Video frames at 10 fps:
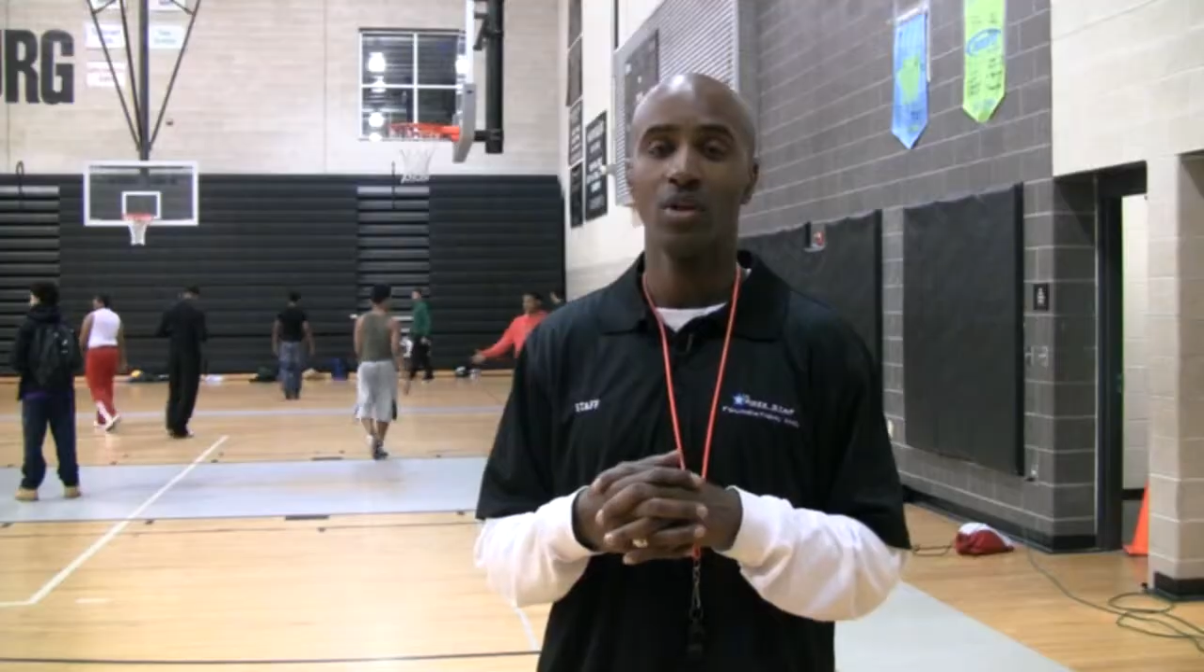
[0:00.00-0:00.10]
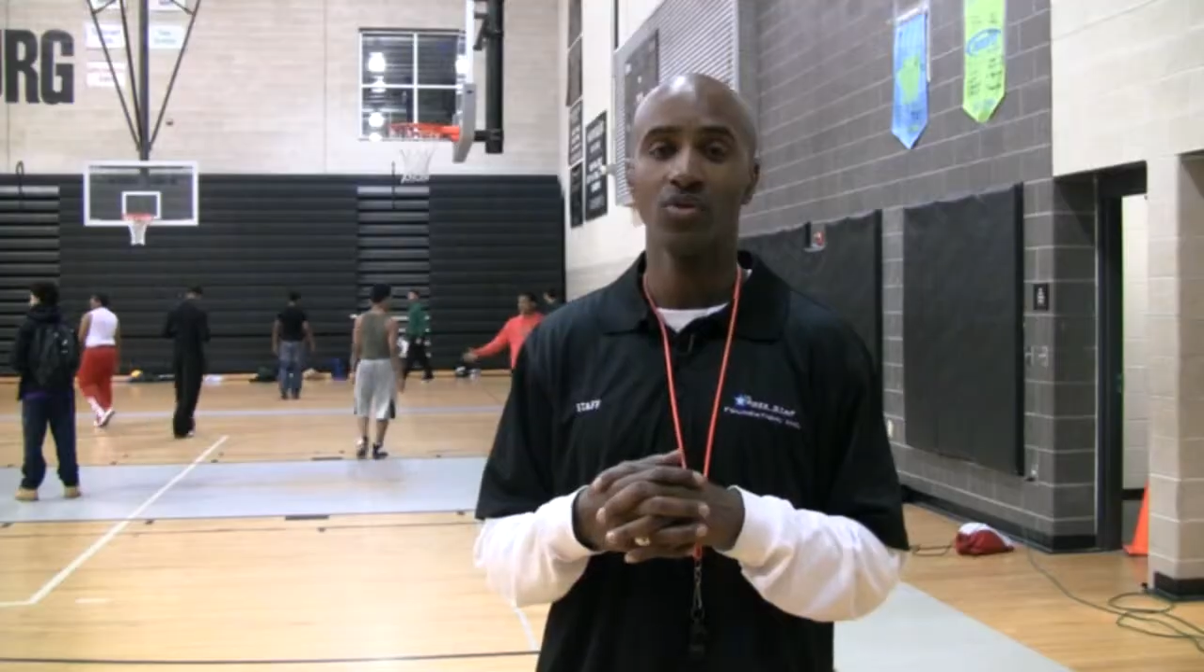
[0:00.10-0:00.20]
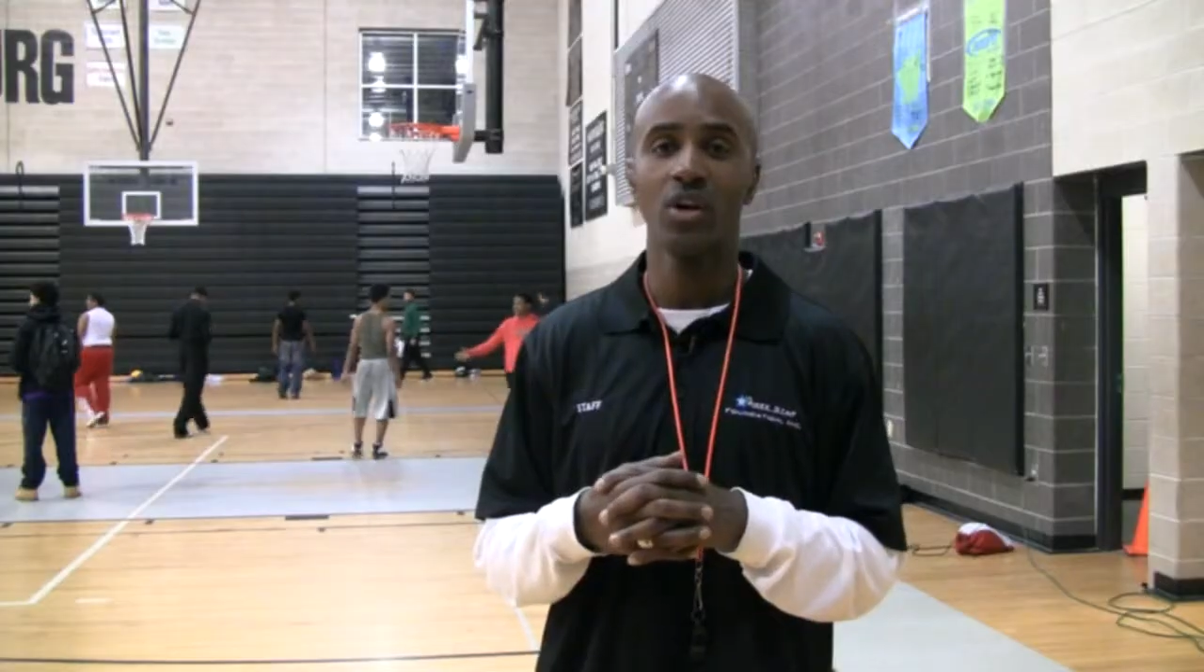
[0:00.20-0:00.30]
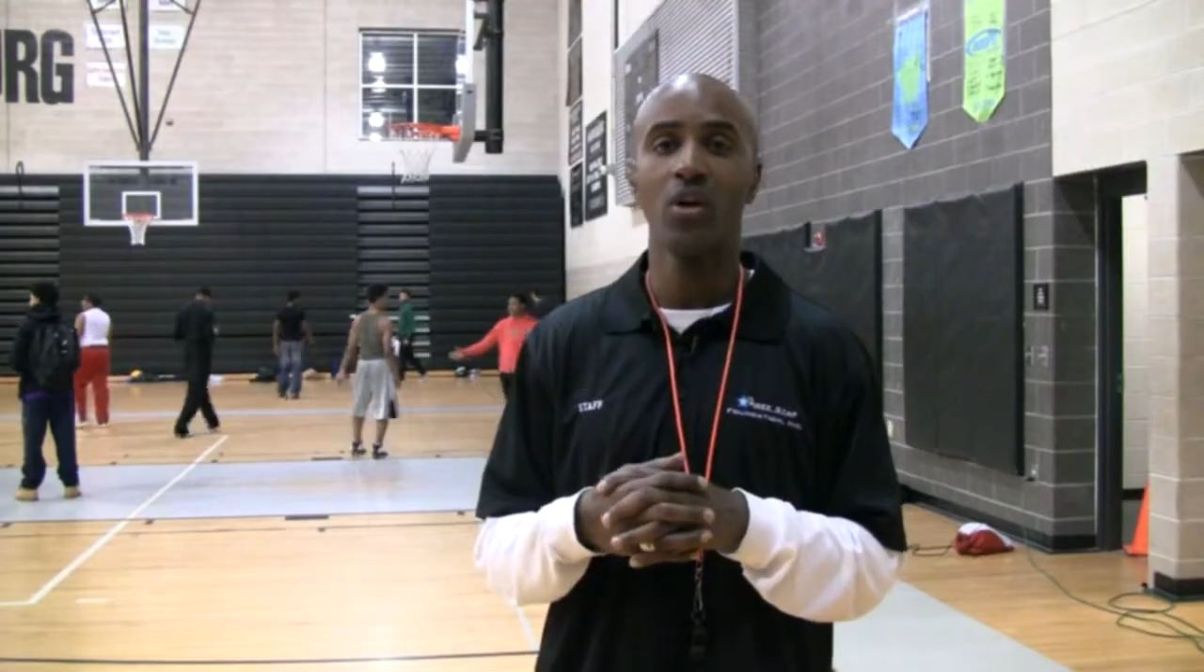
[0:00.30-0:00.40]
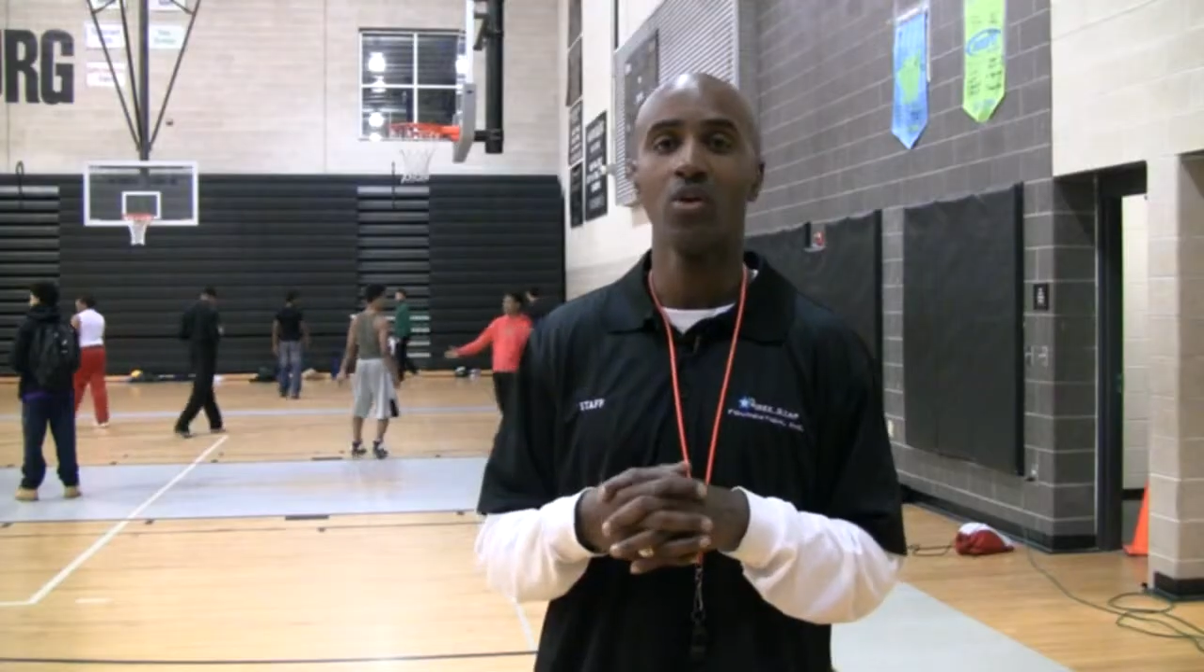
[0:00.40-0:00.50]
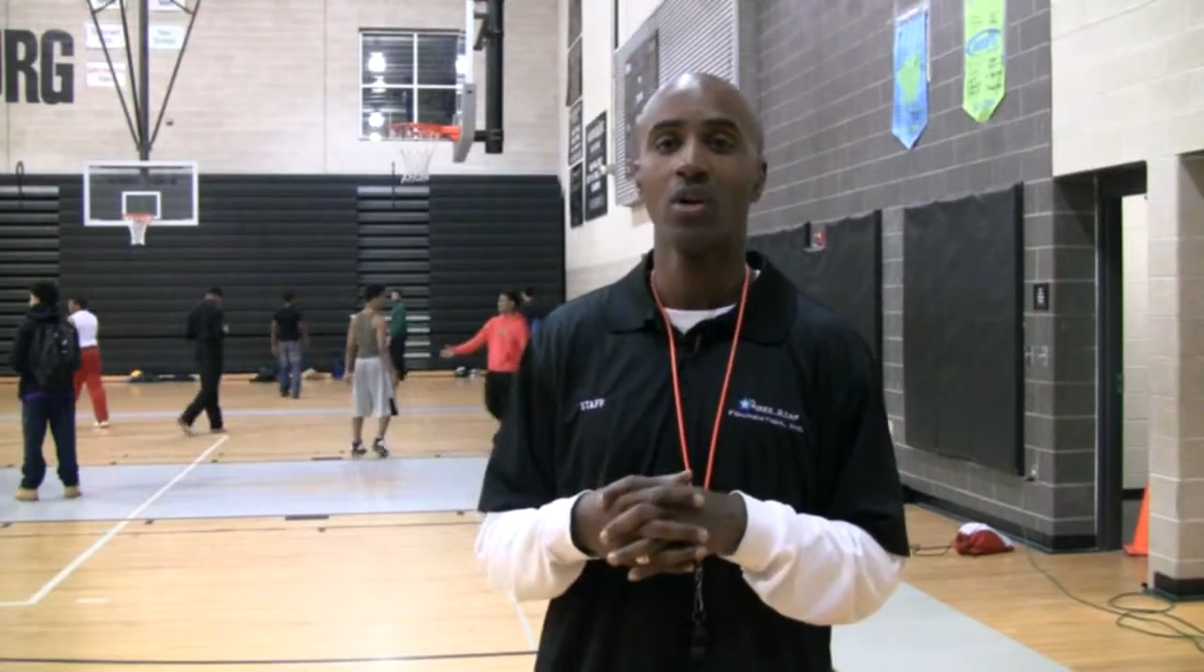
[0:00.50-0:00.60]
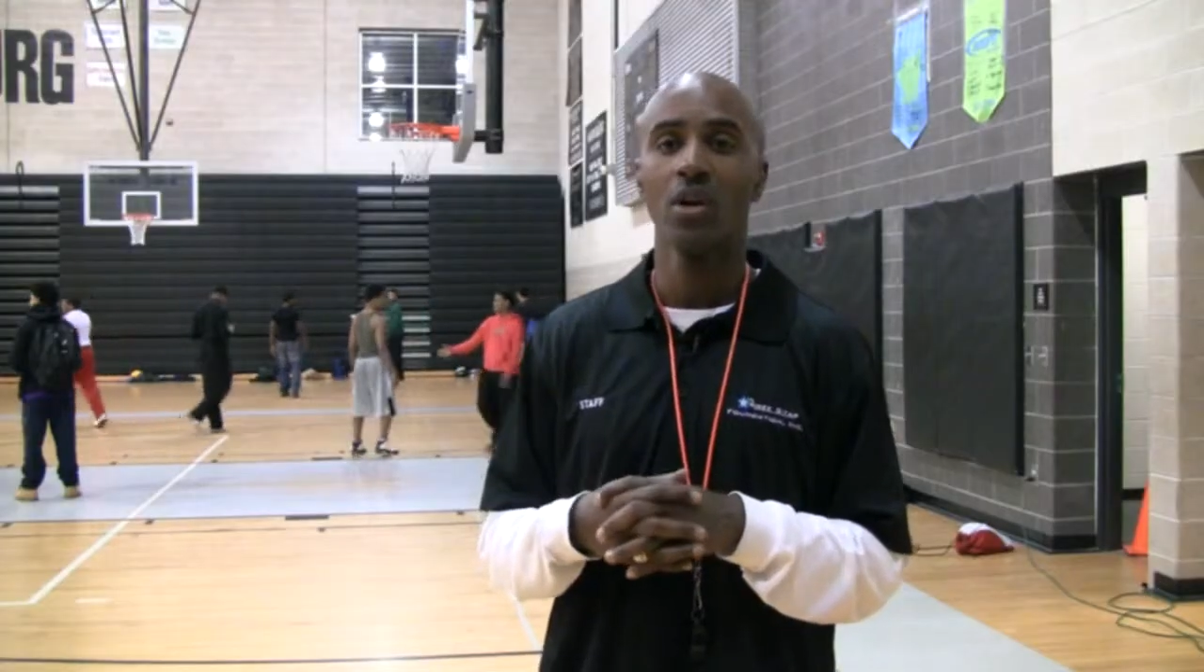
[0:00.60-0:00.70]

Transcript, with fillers: you know, so